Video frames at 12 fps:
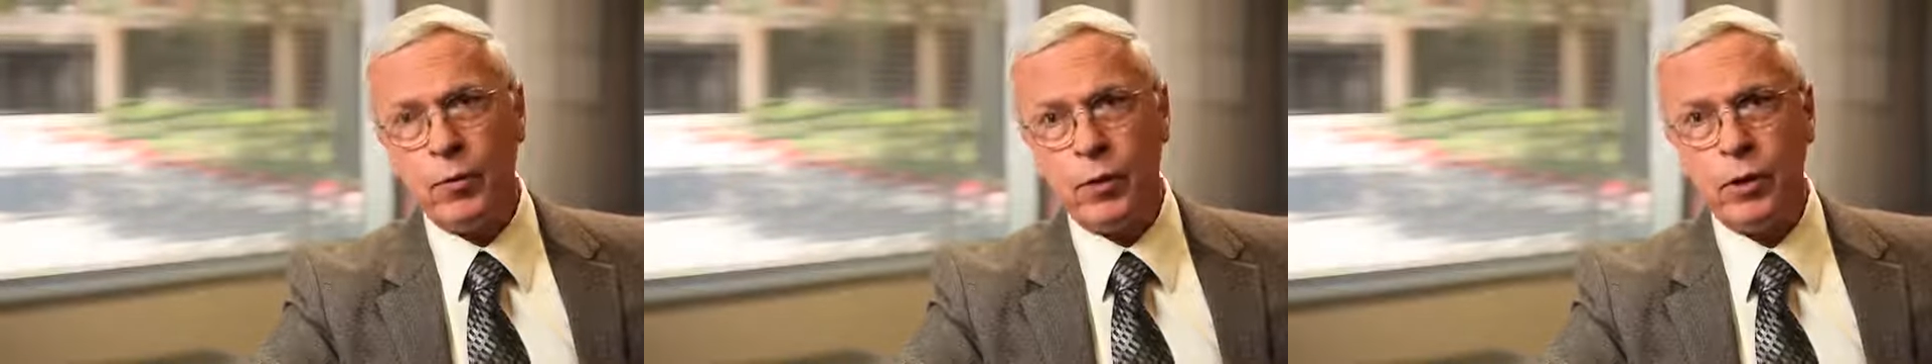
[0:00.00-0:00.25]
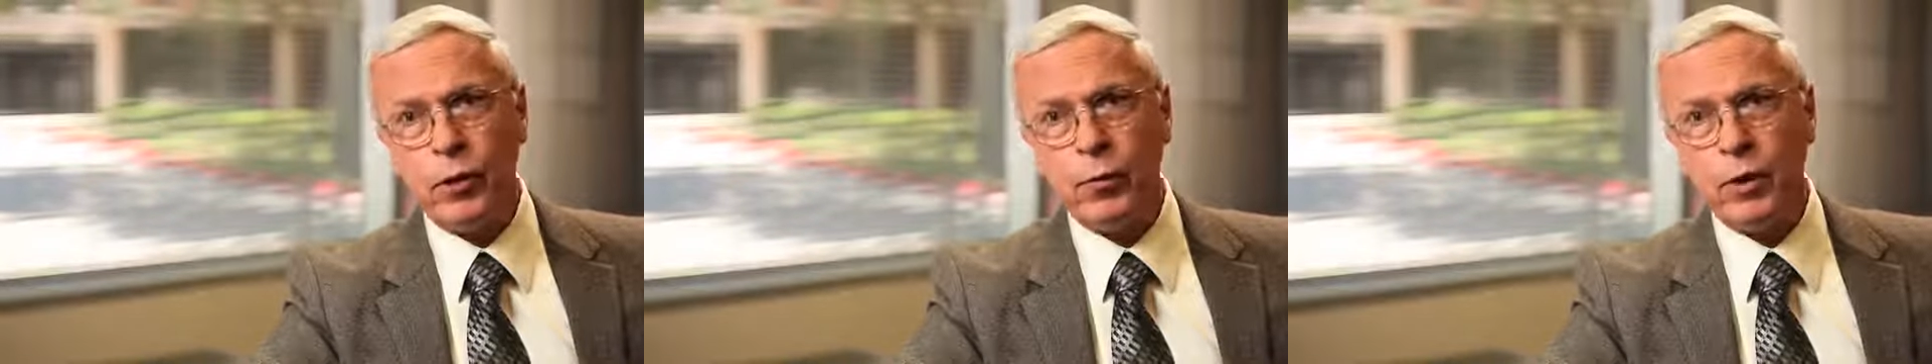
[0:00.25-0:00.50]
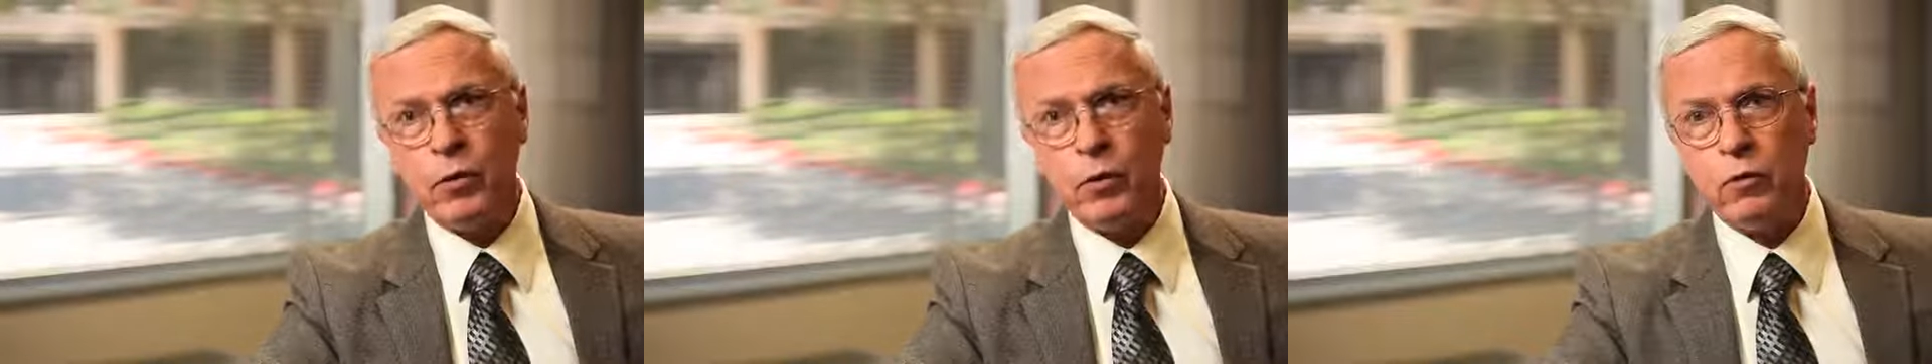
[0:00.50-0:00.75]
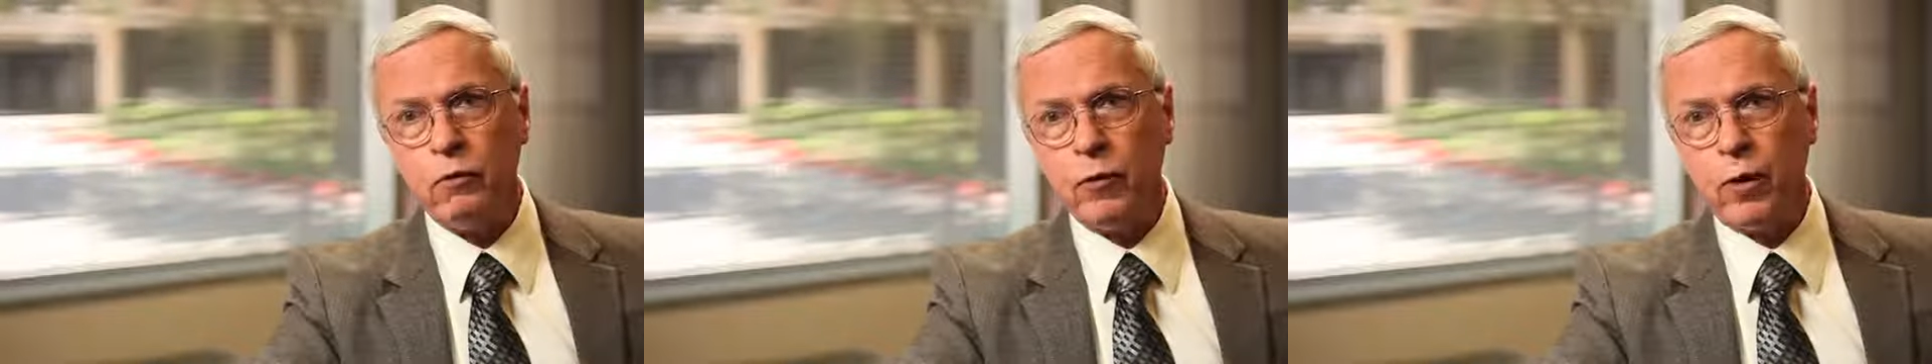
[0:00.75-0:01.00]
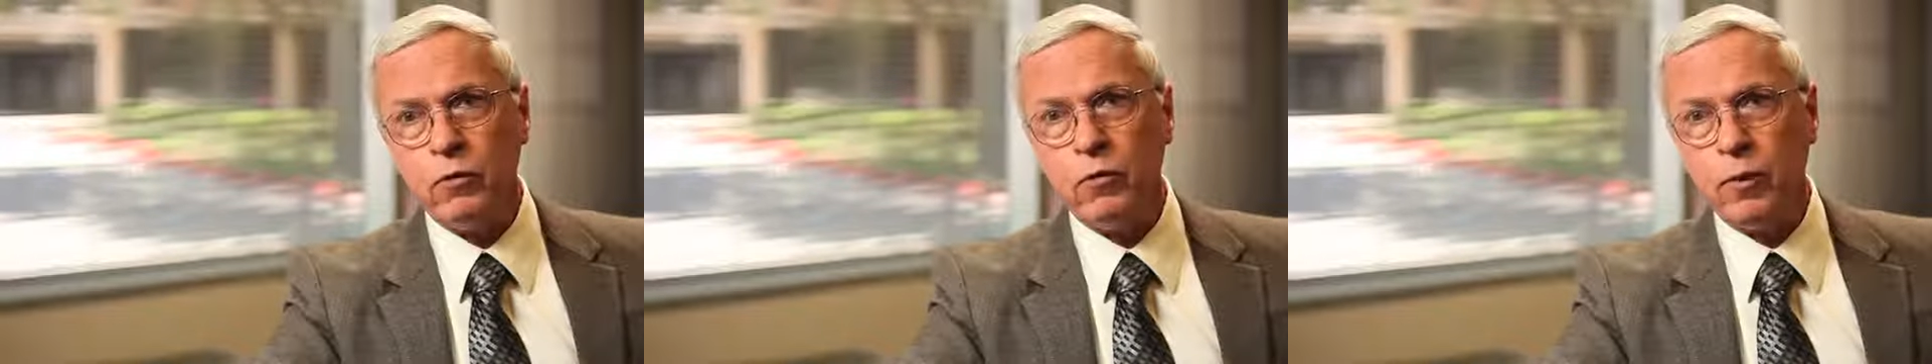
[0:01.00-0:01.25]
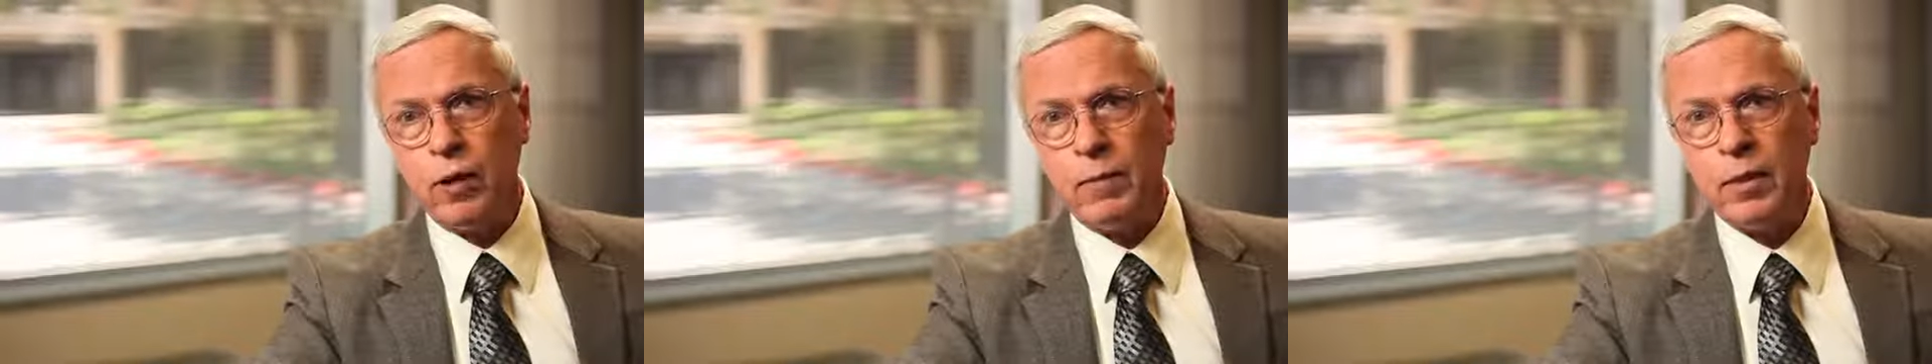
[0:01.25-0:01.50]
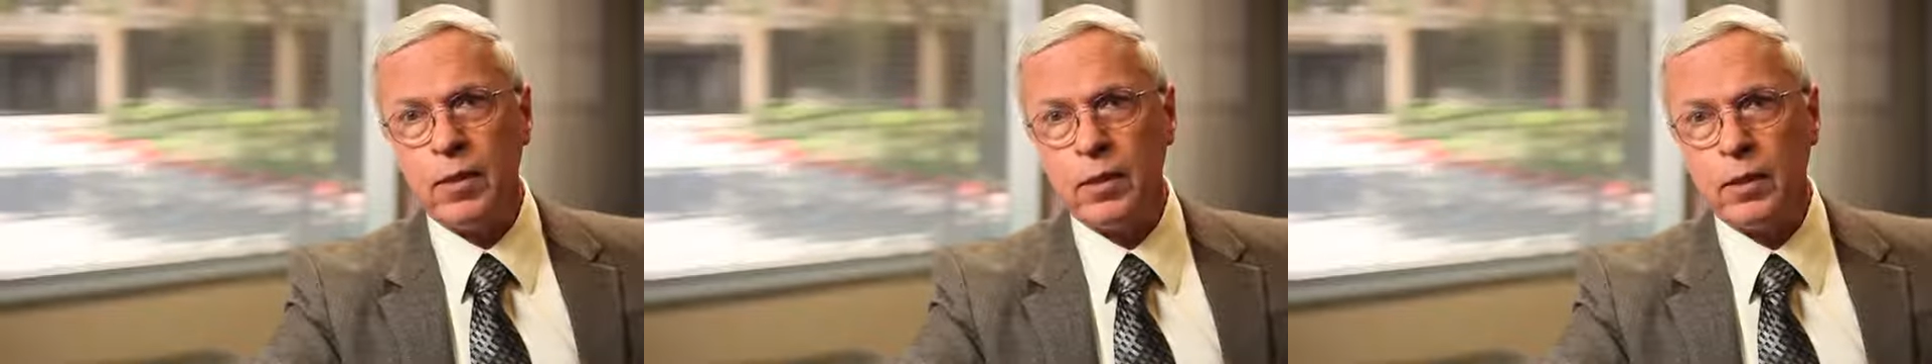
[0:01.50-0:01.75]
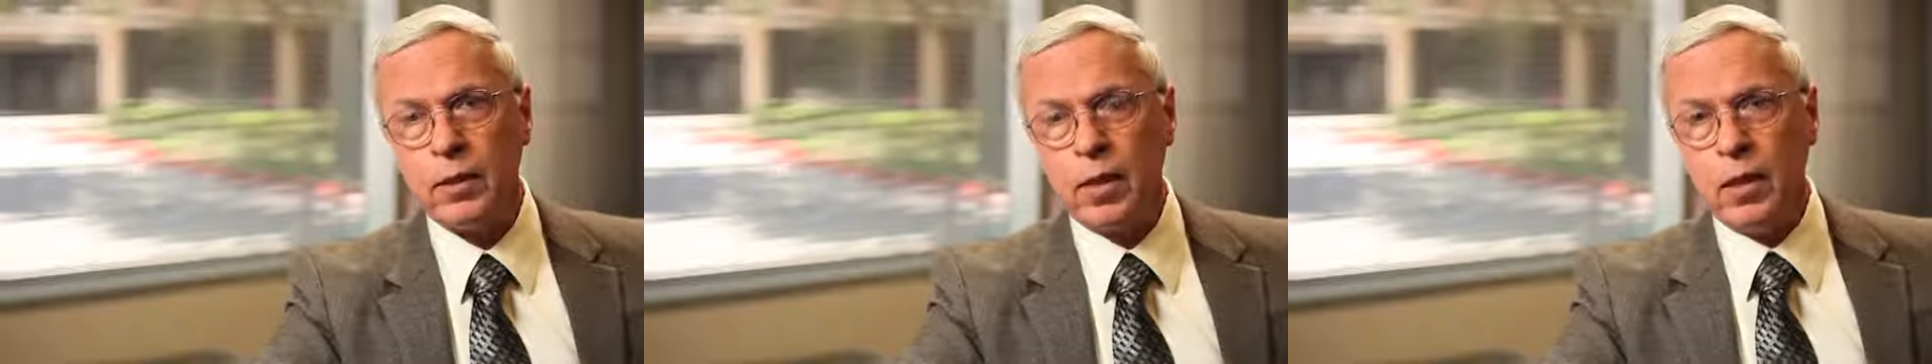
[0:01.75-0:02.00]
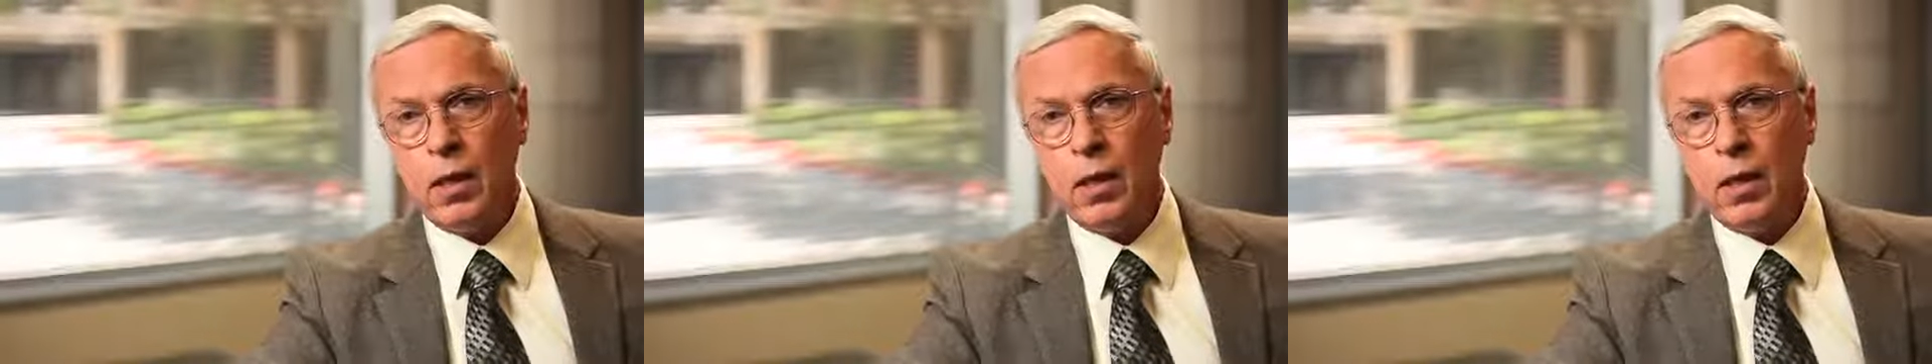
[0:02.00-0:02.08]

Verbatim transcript: I mean, our research funds are limited.